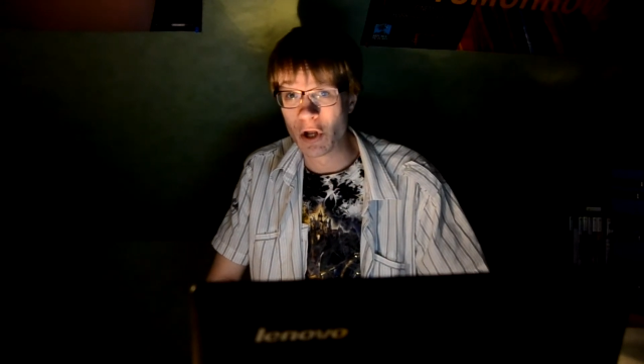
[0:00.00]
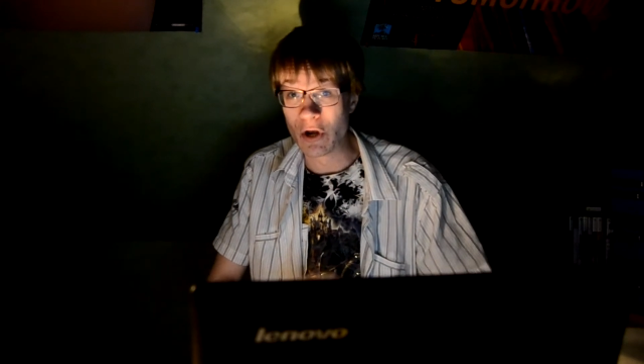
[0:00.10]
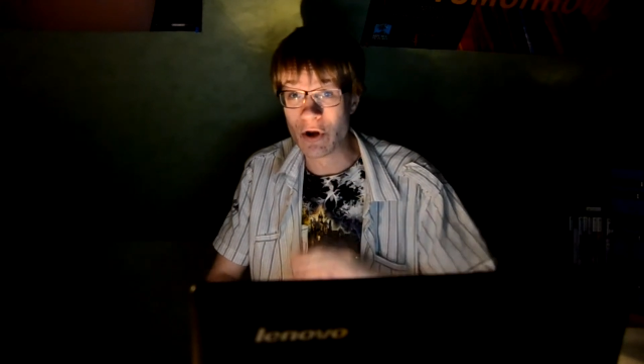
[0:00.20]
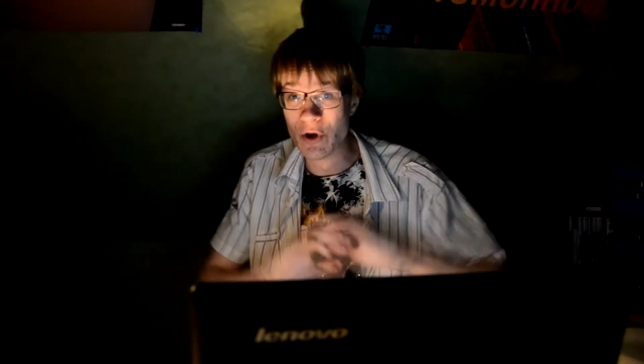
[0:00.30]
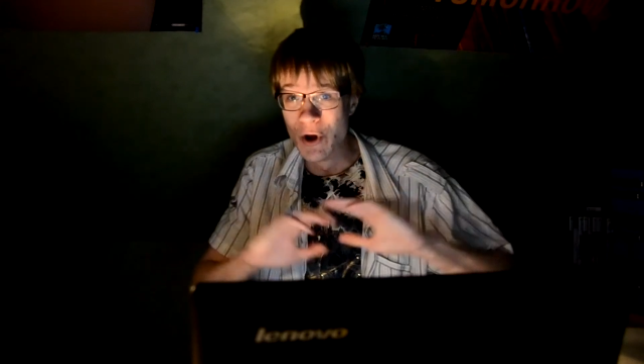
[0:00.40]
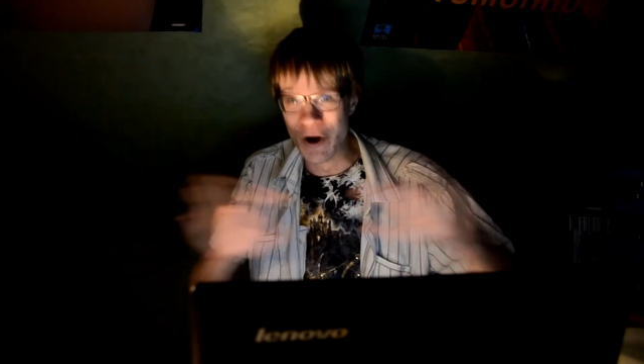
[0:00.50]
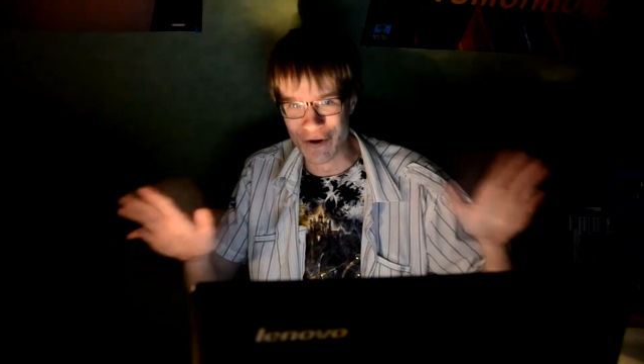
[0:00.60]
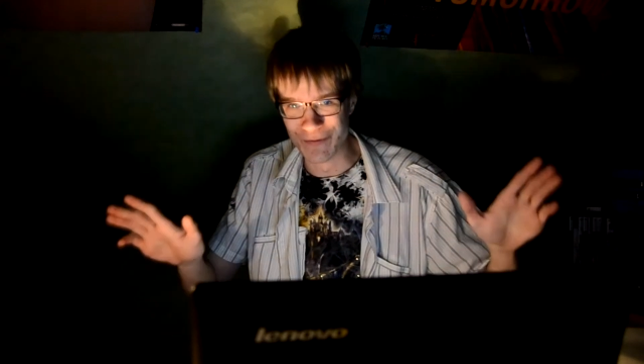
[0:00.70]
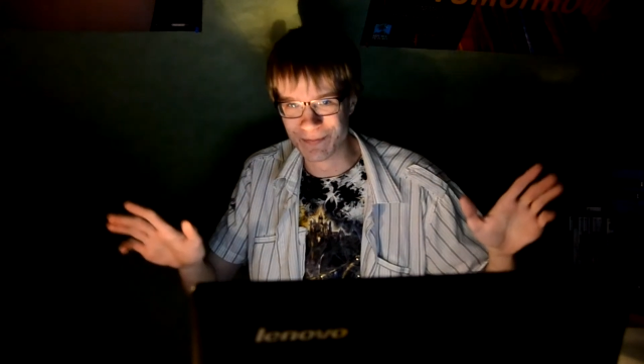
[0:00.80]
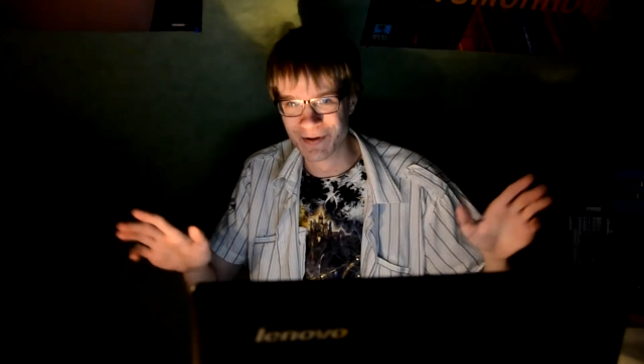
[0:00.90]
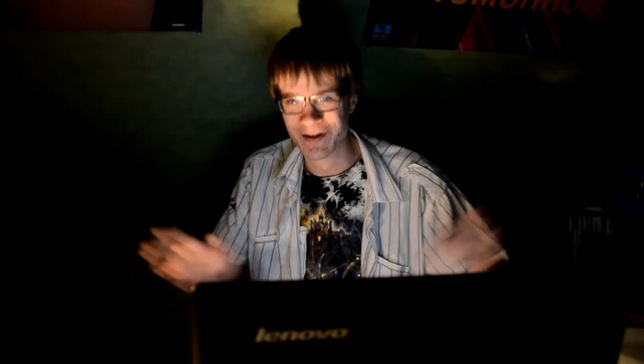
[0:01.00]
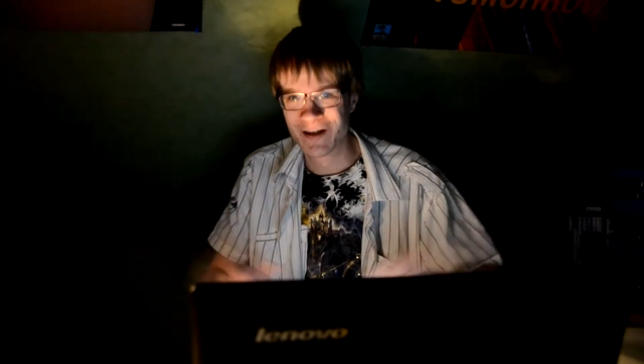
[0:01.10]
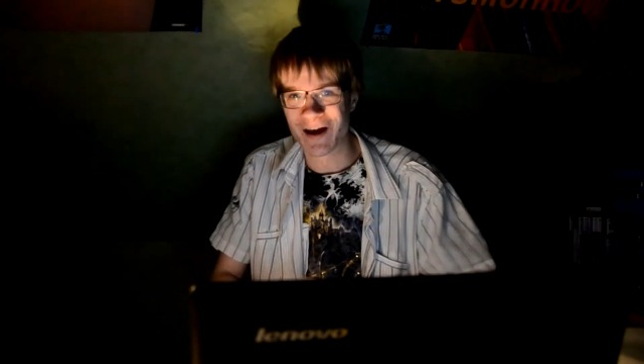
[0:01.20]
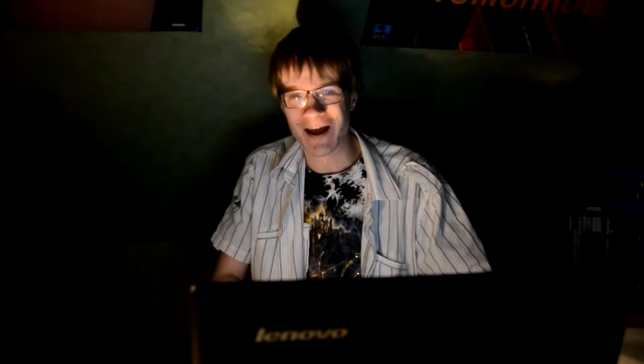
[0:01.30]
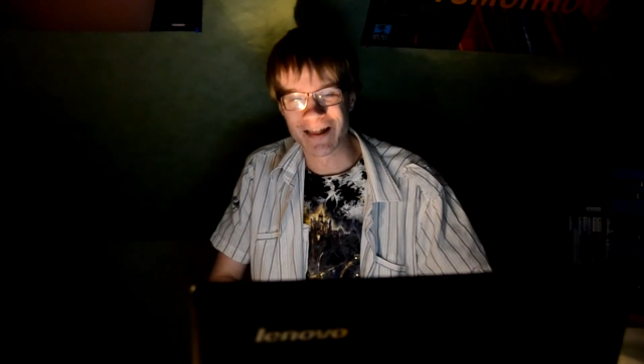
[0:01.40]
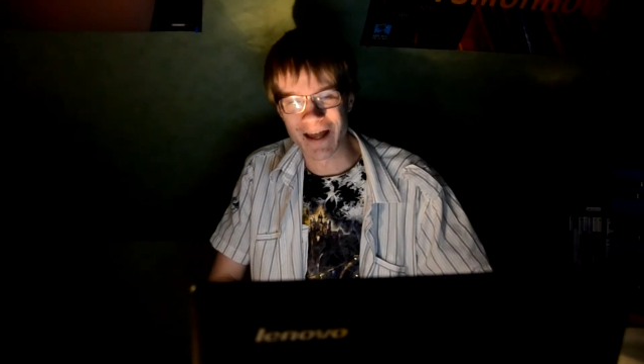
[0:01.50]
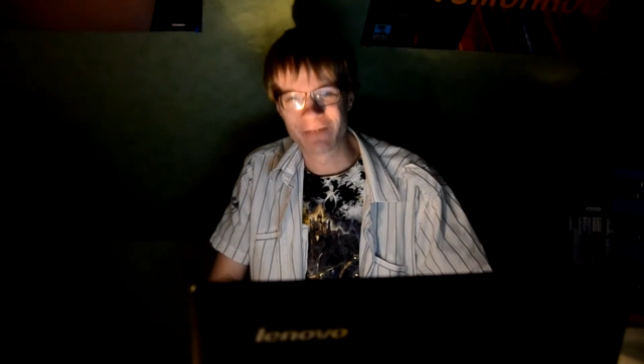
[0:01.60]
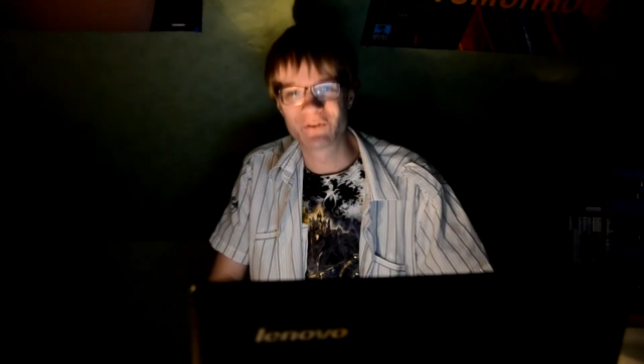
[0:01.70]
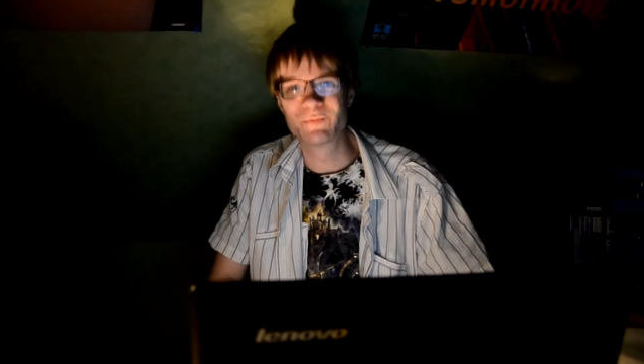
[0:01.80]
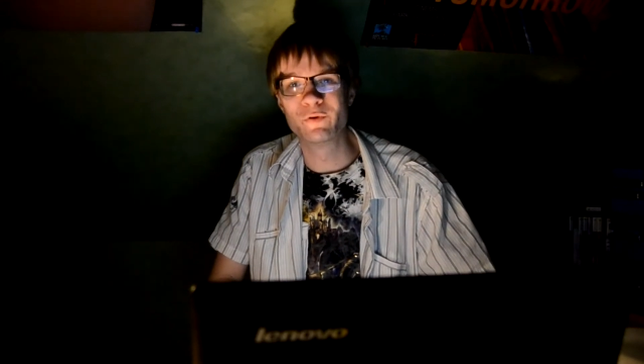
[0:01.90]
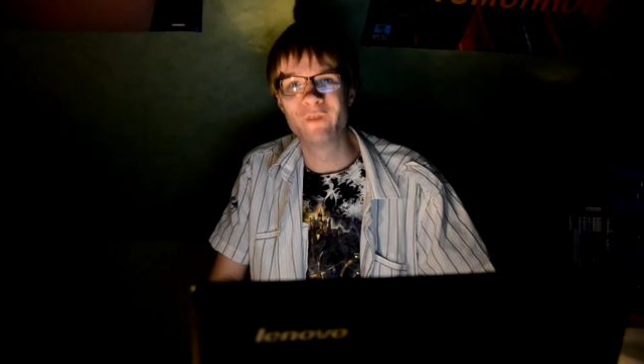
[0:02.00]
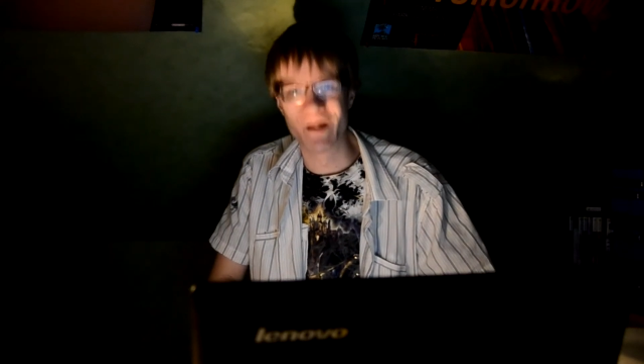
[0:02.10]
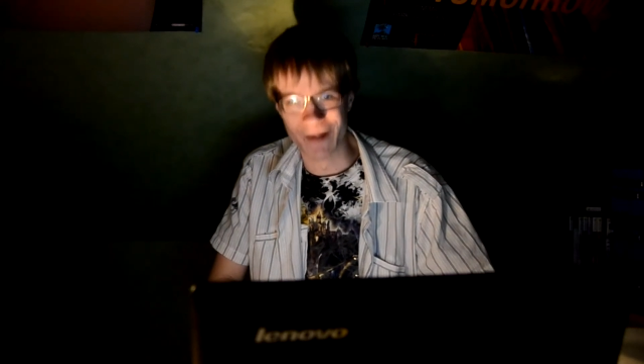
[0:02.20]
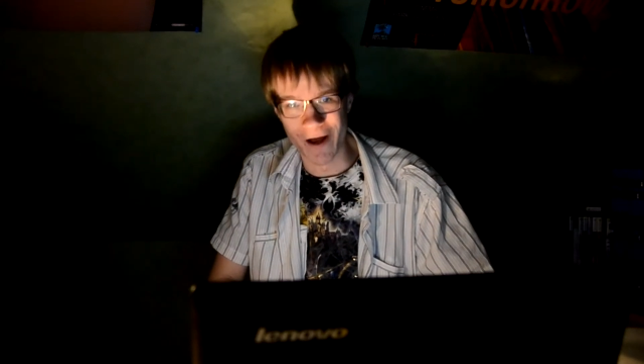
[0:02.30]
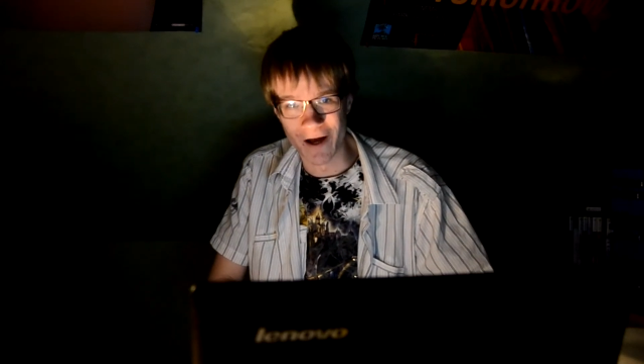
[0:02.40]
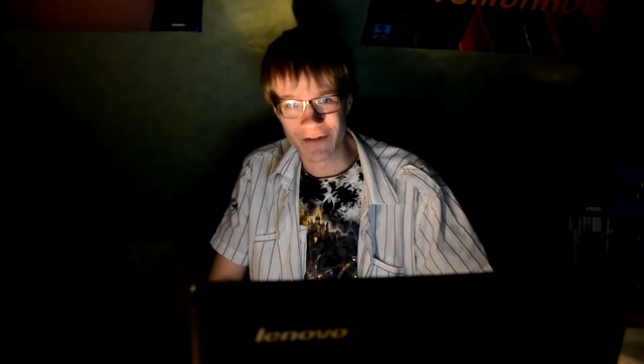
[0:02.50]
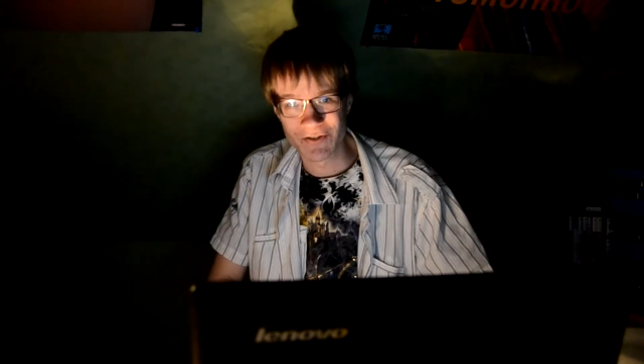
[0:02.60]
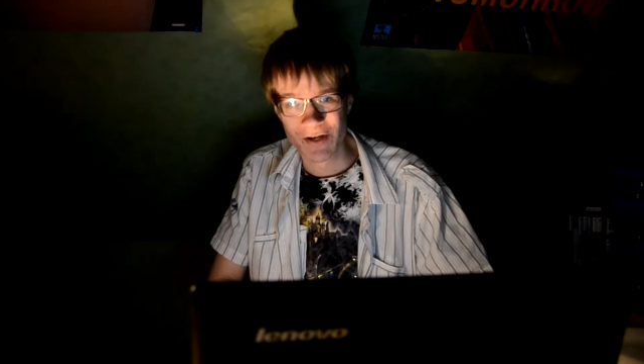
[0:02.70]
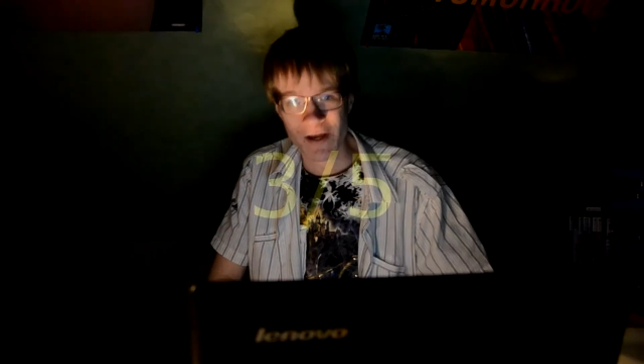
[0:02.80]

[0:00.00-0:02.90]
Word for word: Nope. I like this movie a lot.